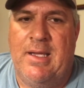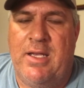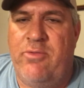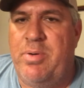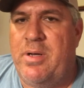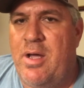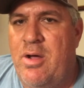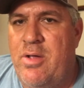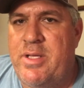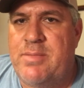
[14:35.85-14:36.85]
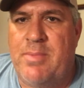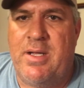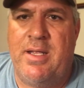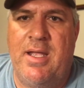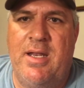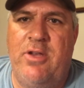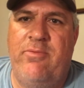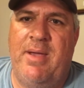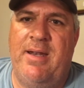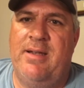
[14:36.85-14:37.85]
And you've put all this money in it, and you've
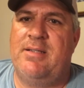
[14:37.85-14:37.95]
made it